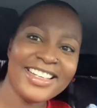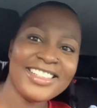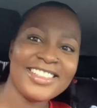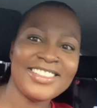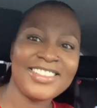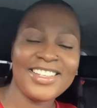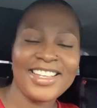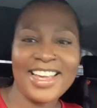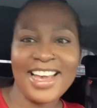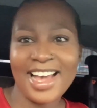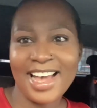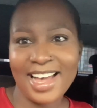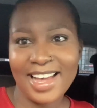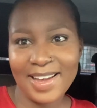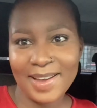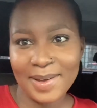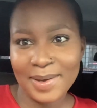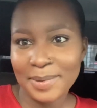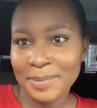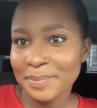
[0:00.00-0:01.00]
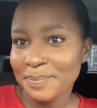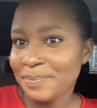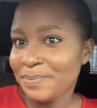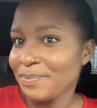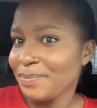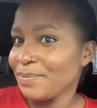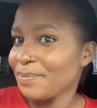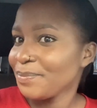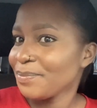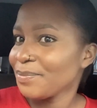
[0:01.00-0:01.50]
So yeah,
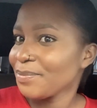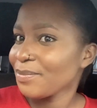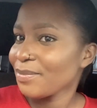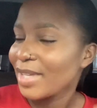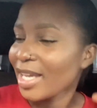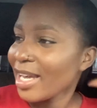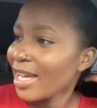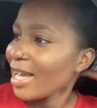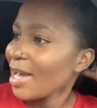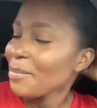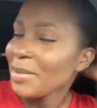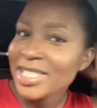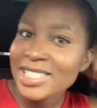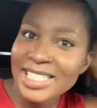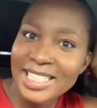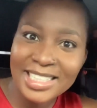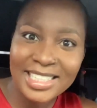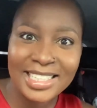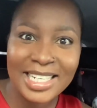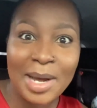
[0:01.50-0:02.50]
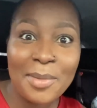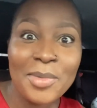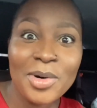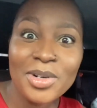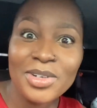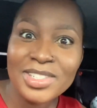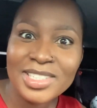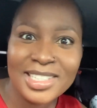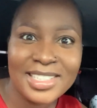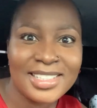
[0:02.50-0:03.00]
I'm excited. I'm
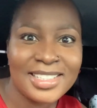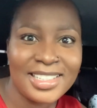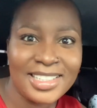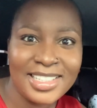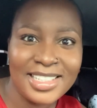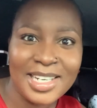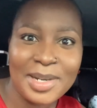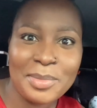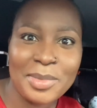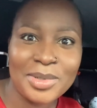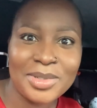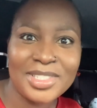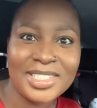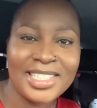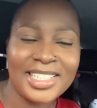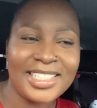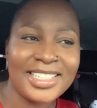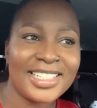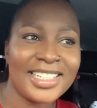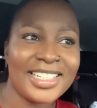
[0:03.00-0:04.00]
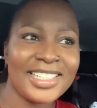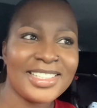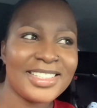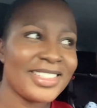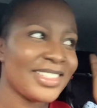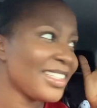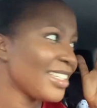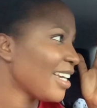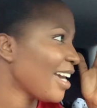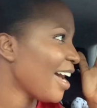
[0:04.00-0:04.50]
always excited about date night.
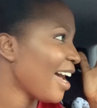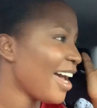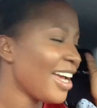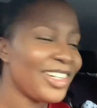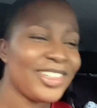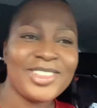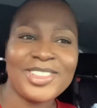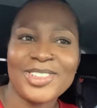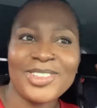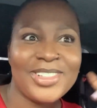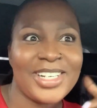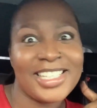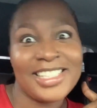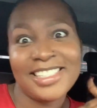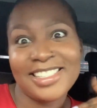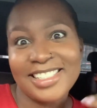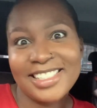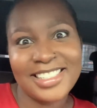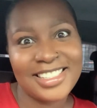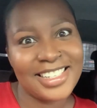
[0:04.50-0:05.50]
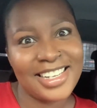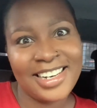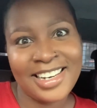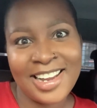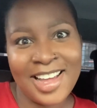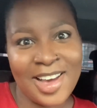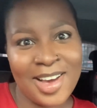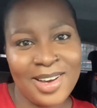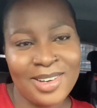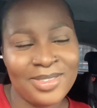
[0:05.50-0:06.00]
I don't know, I just
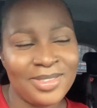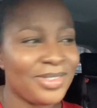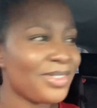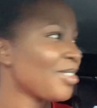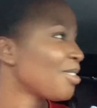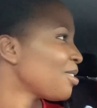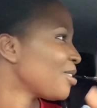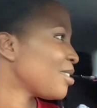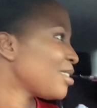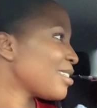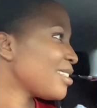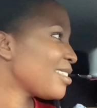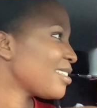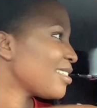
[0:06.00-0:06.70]
love, because